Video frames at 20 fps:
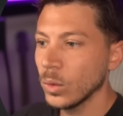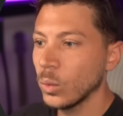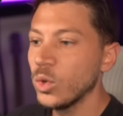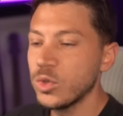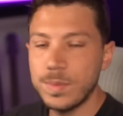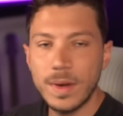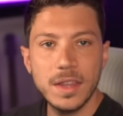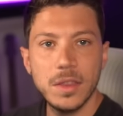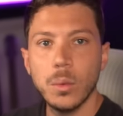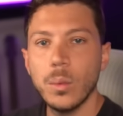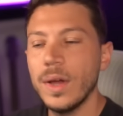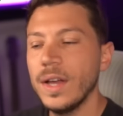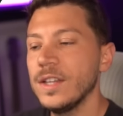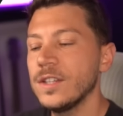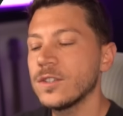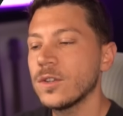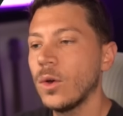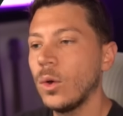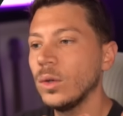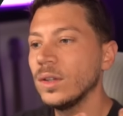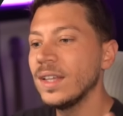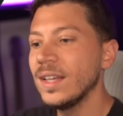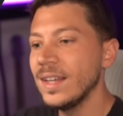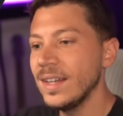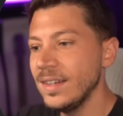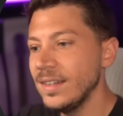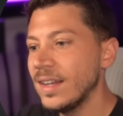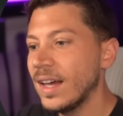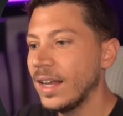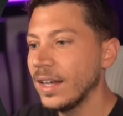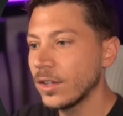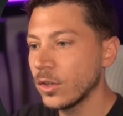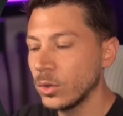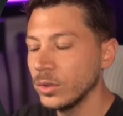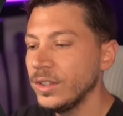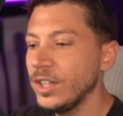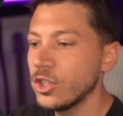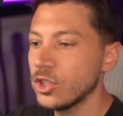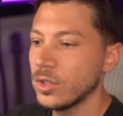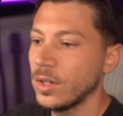which by the way is called null
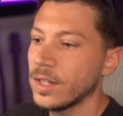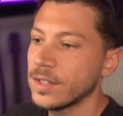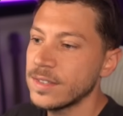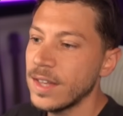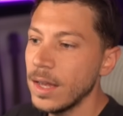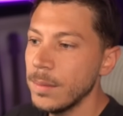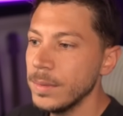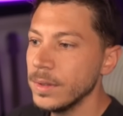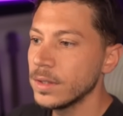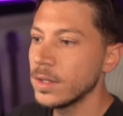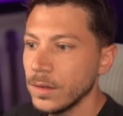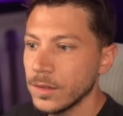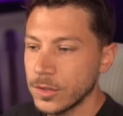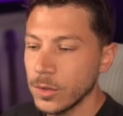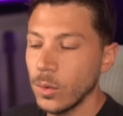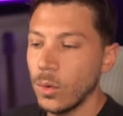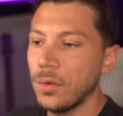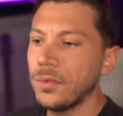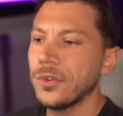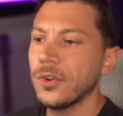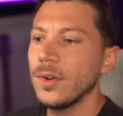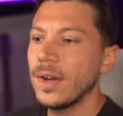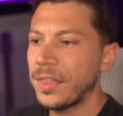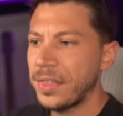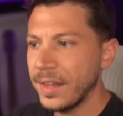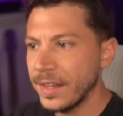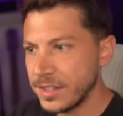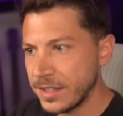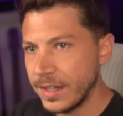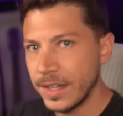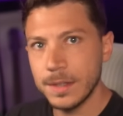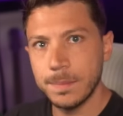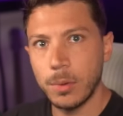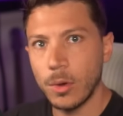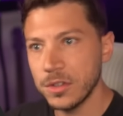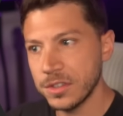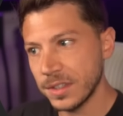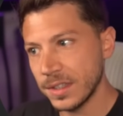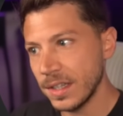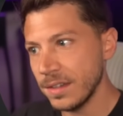conditional assignment. So overall, I think it's a net
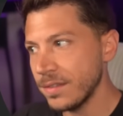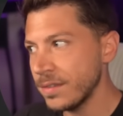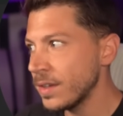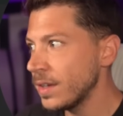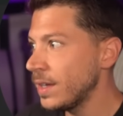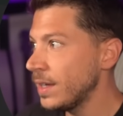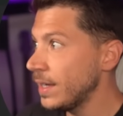positive.